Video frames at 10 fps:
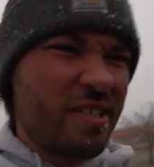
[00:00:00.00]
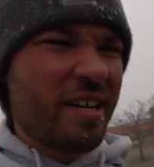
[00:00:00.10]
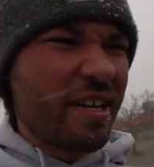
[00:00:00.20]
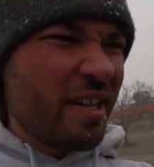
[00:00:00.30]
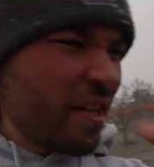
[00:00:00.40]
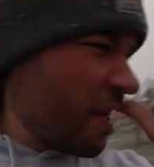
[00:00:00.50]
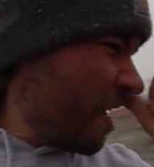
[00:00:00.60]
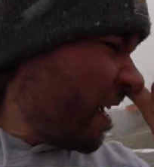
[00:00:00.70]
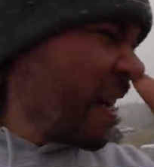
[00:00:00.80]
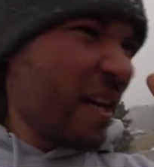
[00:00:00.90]
today,
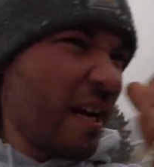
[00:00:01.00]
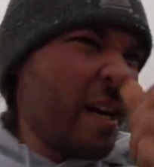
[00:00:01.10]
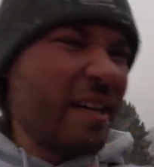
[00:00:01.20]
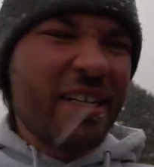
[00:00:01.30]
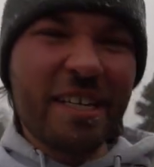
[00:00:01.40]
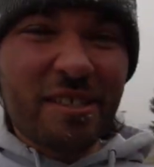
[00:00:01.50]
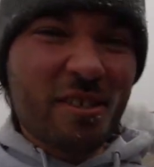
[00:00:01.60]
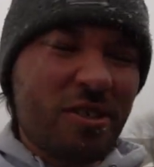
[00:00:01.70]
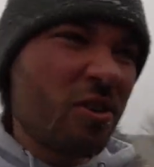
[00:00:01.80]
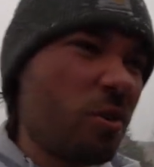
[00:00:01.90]
uh, it's
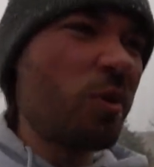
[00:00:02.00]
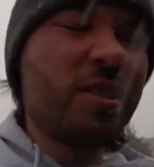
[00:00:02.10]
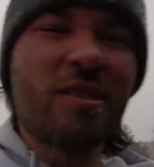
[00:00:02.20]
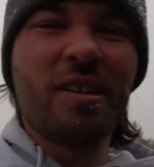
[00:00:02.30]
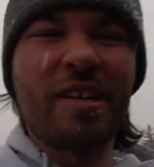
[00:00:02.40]
going to turn to winter.